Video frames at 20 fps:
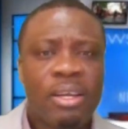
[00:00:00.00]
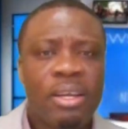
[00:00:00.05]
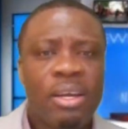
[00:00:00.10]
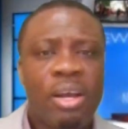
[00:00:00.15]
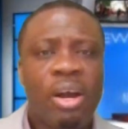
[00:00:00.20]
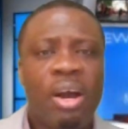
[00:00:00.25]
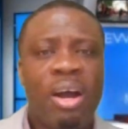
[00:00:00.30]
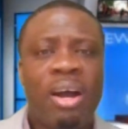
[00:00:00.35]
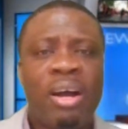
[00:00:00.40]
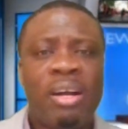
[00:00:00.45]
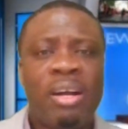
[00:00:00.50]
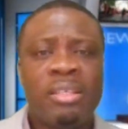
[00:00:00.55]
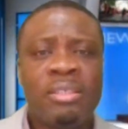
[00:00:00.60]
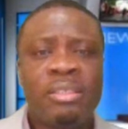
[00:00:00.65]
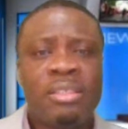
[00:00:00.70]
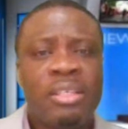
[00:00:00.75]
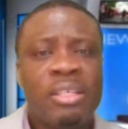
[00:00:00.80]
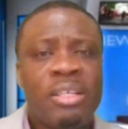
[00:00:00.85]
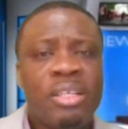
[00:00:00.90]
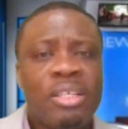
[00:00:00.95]
on
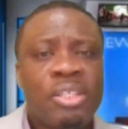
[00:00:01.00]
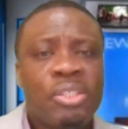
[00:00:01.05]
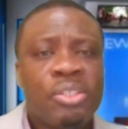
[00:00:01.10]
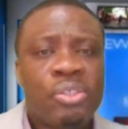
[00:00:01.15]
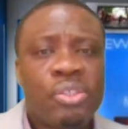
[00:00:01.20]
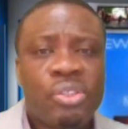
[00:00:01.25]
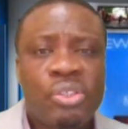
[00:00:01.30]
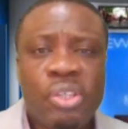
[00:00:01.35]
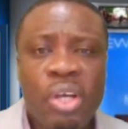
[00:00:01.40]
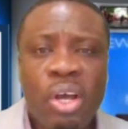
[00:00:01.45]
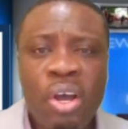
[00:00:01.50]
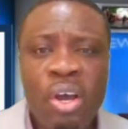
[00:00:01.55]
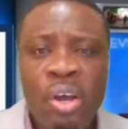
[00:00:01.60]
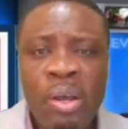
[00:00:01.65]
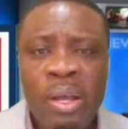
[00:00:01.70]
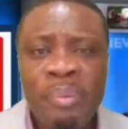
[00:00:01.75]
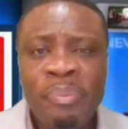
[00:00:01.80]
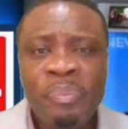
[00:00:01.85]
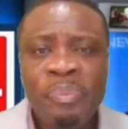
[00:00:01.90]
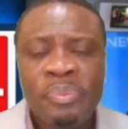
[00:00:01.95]

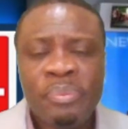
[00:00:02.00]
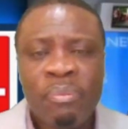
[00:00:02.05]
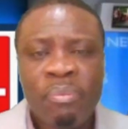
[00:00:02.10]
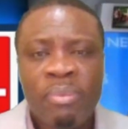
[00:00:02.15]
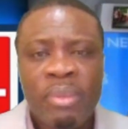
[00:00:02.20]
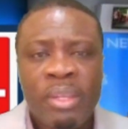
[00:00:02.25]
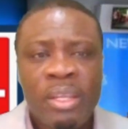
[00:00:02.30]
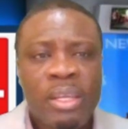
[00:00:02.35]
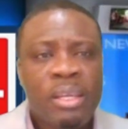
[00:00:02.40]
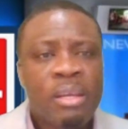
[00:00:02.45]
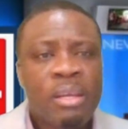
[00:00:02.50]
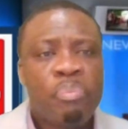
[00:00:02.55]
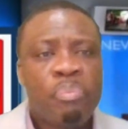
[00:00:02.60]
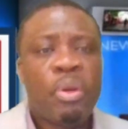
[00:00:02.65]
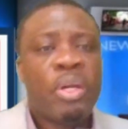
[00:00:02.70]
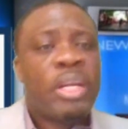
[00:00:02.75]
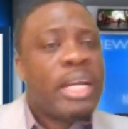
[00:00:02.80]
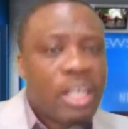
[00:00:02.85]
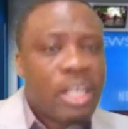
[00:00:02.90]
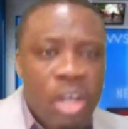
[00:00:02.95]
some
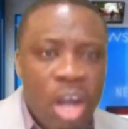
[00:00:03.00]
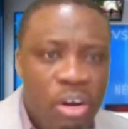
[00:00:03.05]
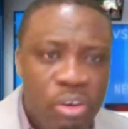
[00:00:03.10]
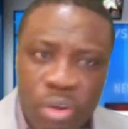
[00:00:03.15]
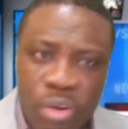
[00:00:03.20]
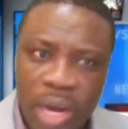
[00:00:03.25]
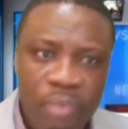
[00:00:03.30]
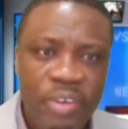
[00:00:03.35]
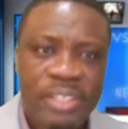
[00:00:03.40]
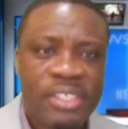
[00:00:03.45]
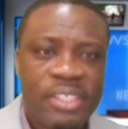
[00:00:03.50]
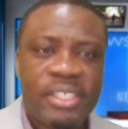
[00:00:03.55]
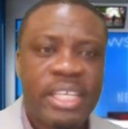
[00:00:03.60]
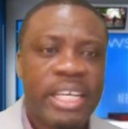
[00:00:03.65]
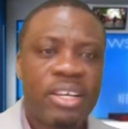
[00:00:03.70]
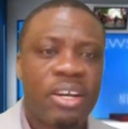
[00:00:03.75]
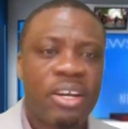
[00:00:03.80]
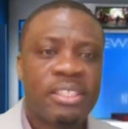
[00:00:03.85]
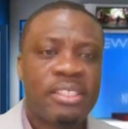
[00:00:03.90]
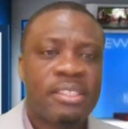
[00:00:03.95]
political grievance
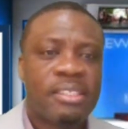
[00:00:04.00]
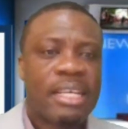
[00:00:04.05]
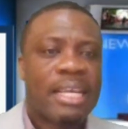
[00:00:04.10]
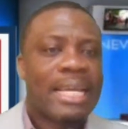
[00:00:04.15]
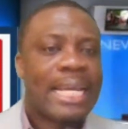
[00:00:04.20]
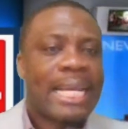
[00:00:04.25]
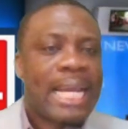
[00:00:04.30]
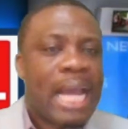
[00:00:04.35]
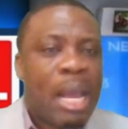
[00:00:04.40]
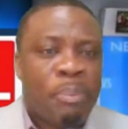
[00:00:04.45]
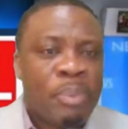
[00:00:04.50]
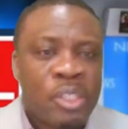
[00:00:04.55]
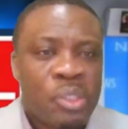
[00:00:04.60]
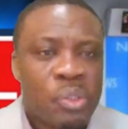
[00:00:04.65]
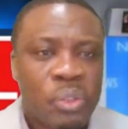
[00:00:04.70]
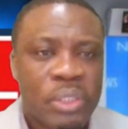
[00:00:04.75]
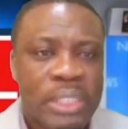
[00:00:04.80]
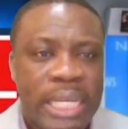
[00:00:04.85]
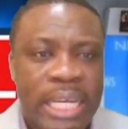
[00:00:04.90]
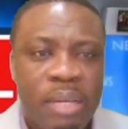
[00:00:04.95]
seekers coming to
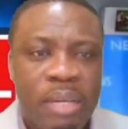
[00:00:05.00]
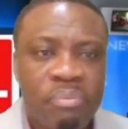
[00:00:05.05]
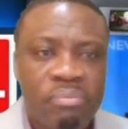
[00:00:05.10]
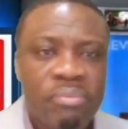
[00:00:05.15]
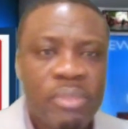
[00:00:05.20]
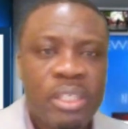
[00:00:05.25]
them,